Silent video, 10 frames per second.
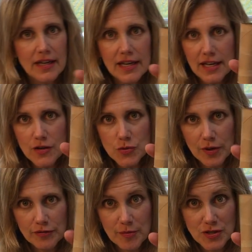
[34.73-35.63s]
Here's one
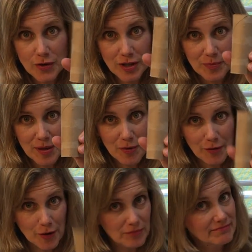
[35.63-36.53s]
from a toilet paper
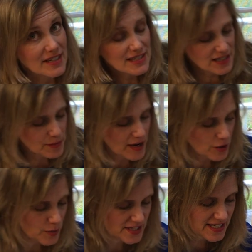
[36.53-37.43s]
roll. It doesn't matter
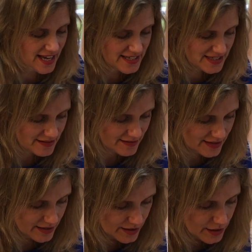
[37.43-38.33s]
what size.
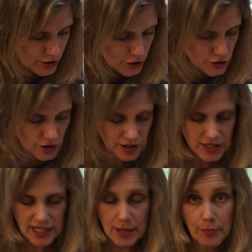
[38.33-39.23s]
You're going to
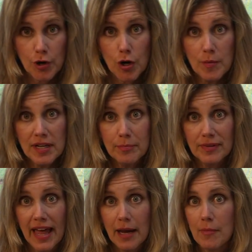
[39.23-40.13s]
need a permanent
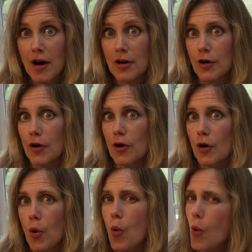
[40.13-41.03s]
black marker
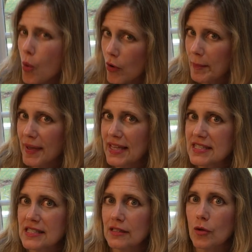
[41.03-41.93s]
or a
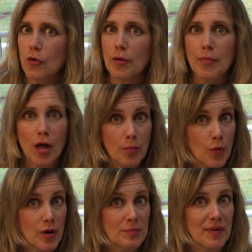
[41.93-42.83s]
pencil or a
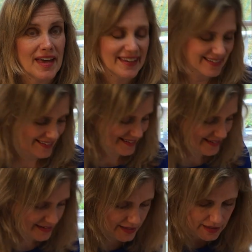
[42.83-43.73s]
ballpoint
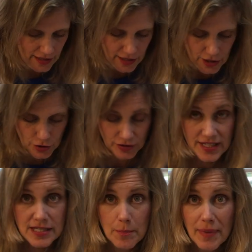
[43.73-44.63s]
pen. You'll need
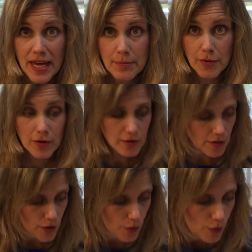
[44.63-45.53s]
some paper
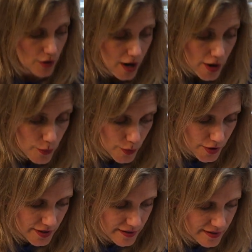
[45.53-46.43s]
or artwork.
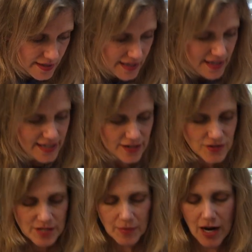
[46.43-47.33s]
Here's
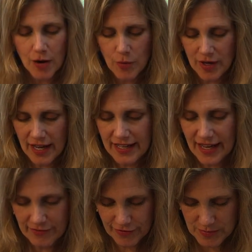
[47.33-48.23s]
some artwork I
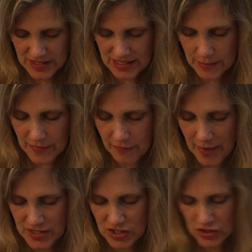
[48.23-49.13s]
got from some of my
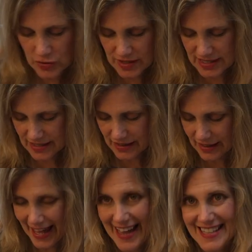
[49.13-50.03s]
students in
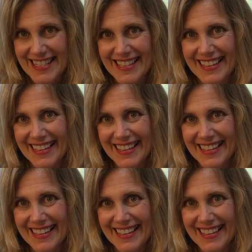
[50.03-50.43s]
class.